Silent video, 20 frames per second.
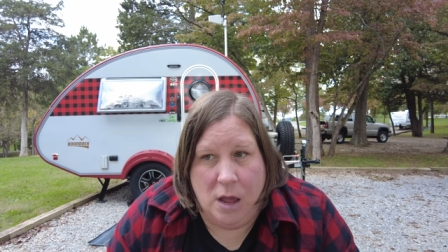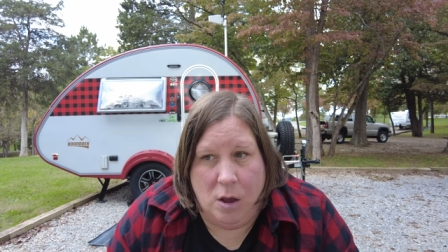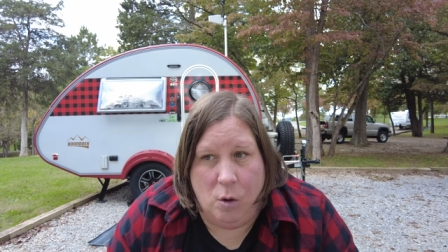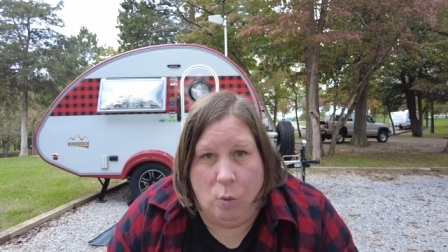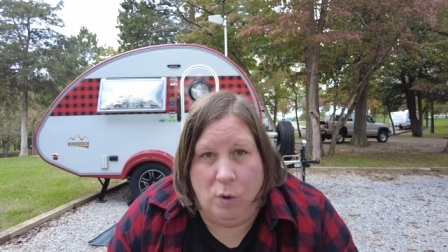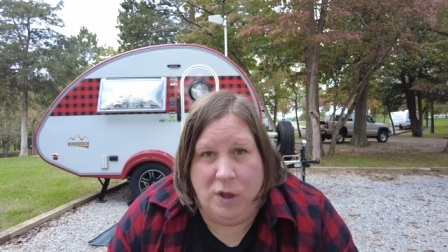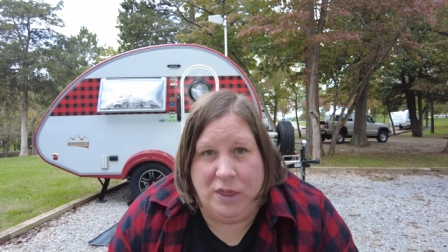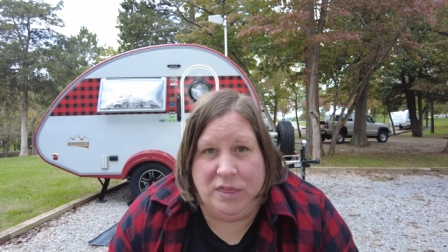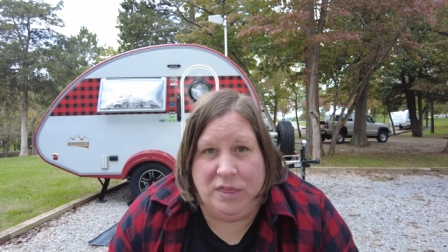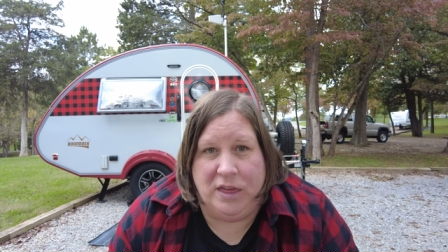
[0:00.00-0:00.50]

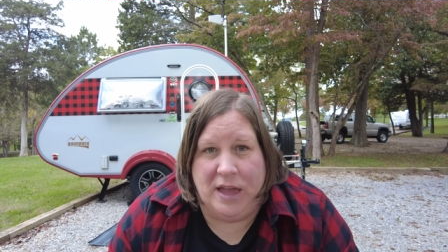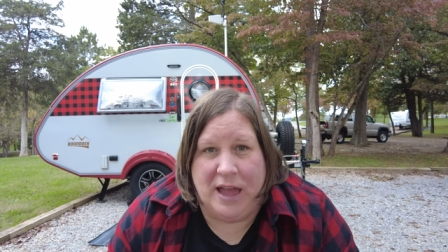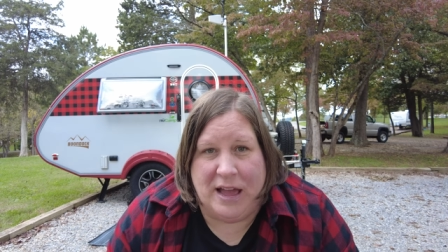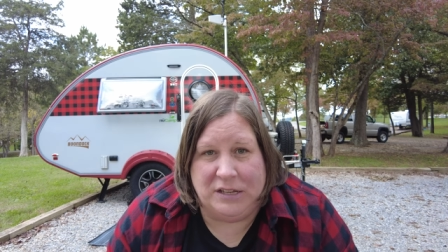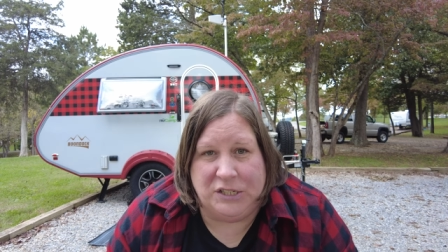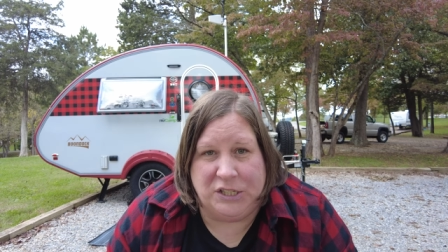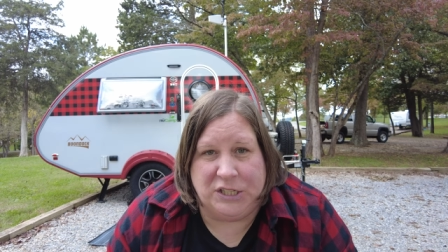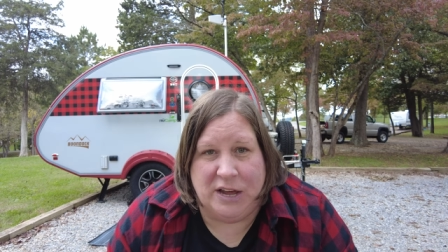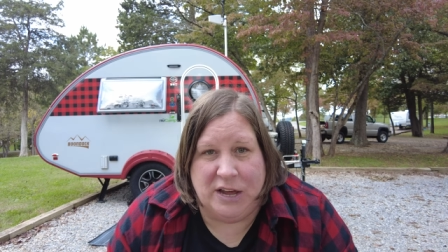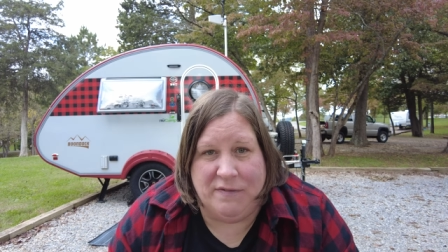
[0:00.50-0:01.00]
With
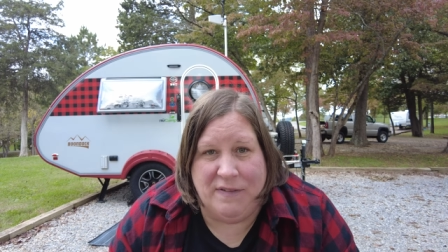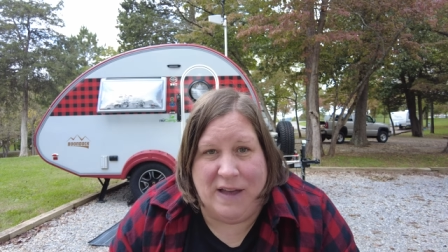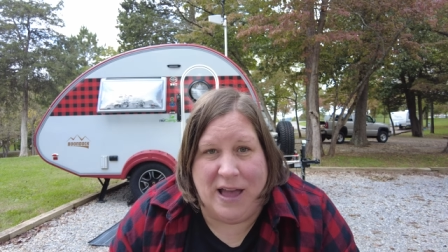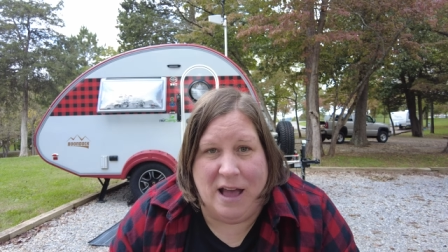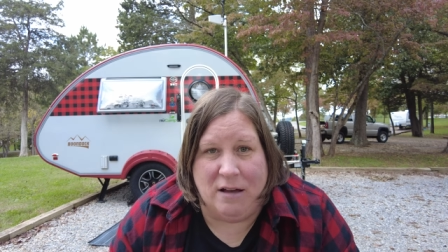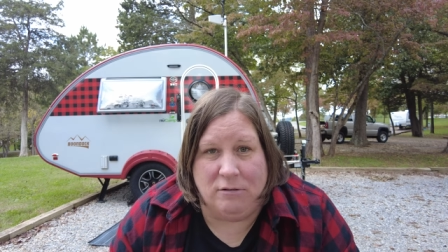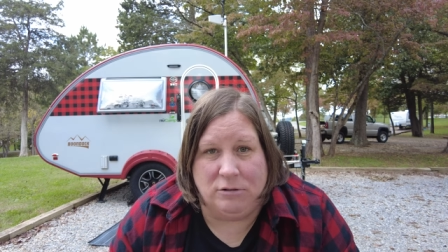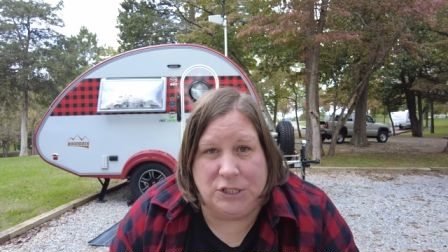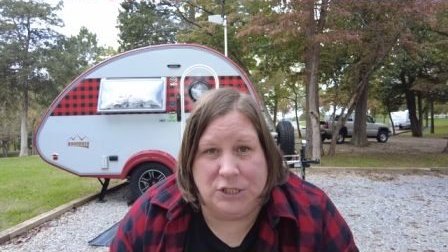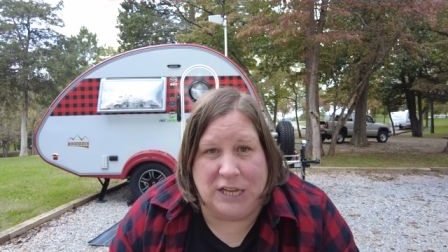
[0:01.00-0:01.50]
that stuff
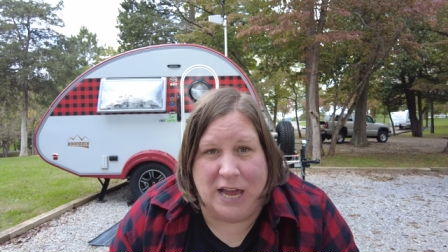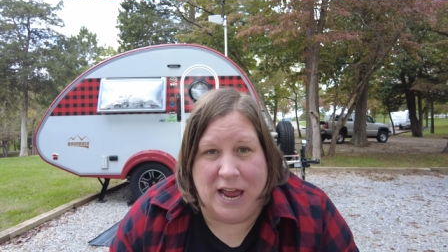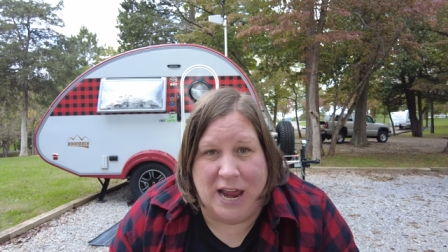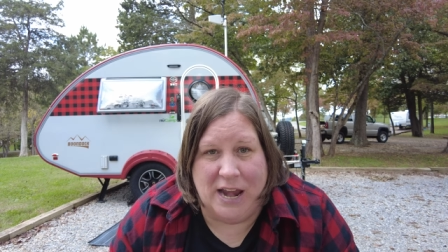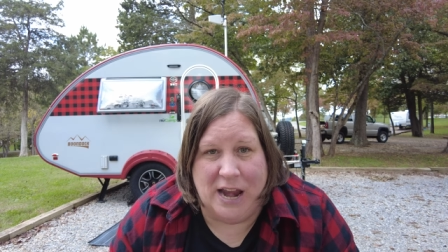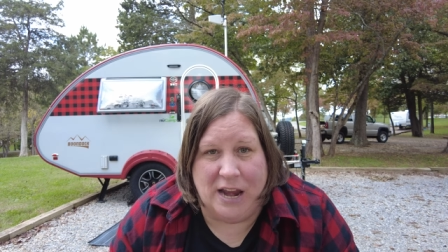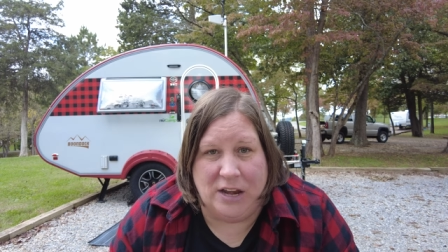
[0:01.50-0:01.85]
outside,